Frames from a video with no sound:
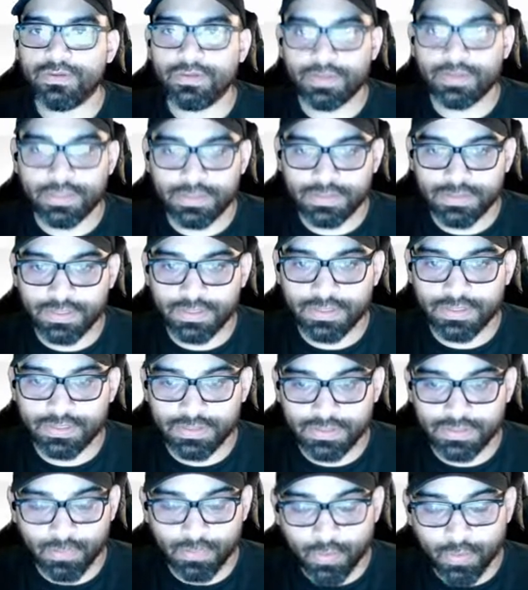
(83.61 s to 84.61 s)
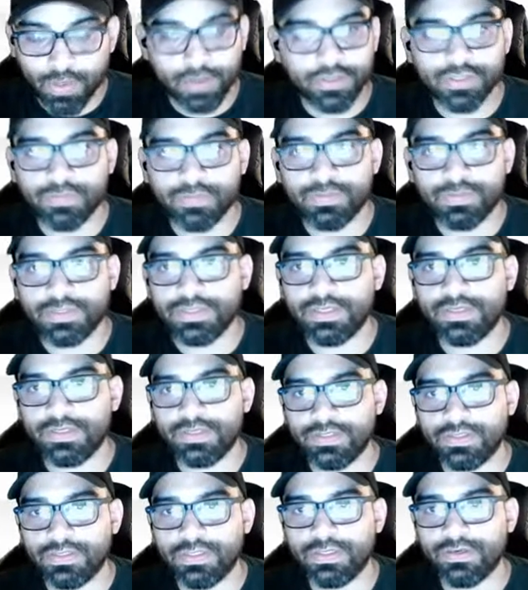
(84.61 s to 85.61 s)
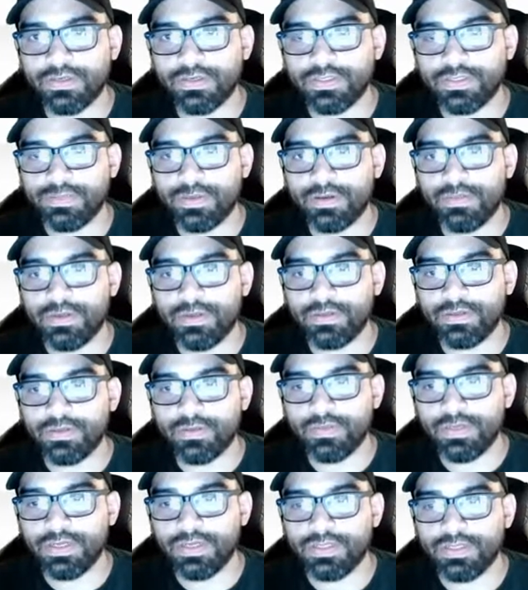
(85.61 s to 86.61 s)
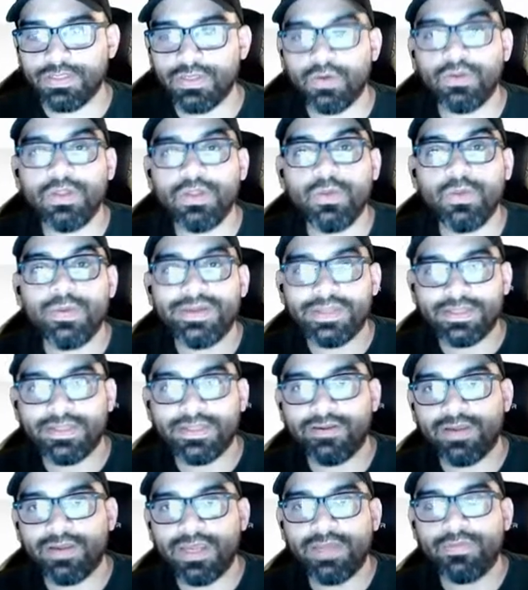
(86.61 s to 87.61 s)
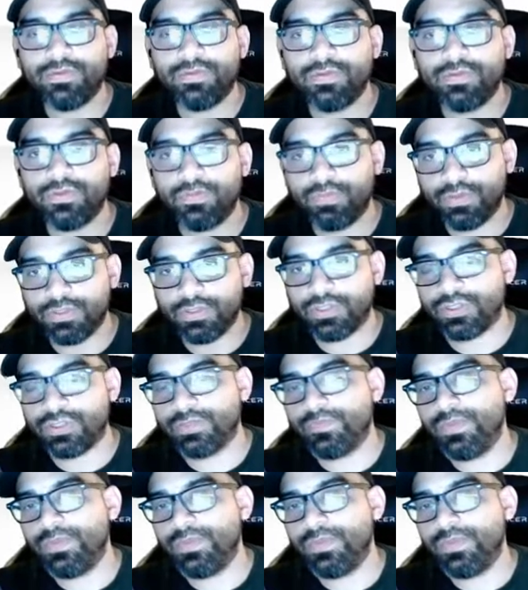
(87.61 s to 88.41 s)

It's 100% considered experimental, because the only way that they're able to push